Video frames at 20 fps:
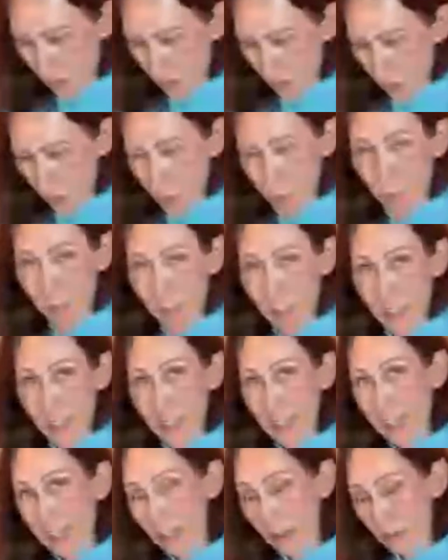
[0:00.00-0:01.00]
I want to hold
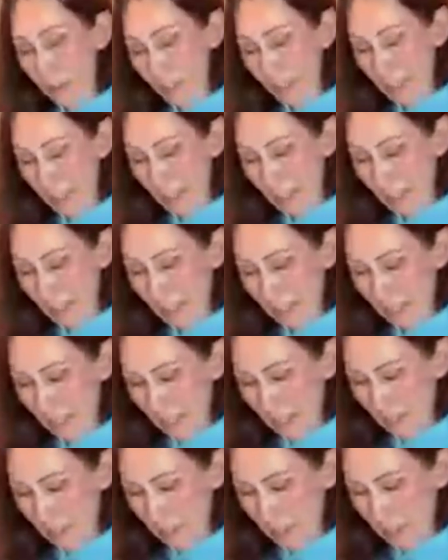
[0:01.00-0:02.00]
my kitty up again in
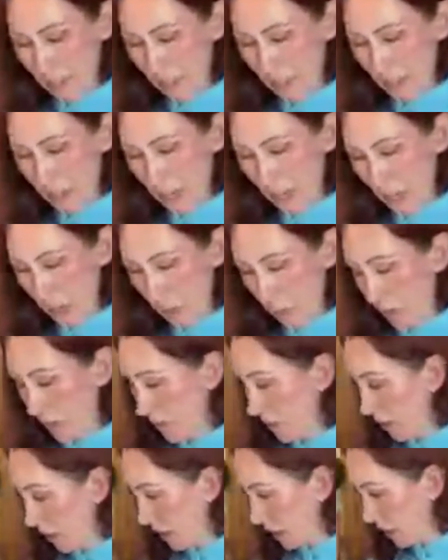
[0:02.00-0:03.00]
case
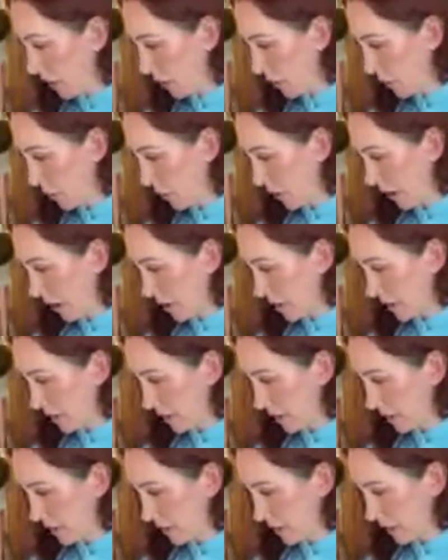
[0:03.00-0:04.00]
anyone's on here who hasn't
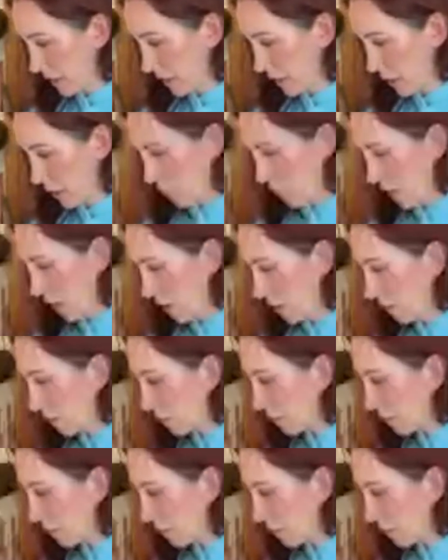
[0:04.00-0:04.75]
seen him yet.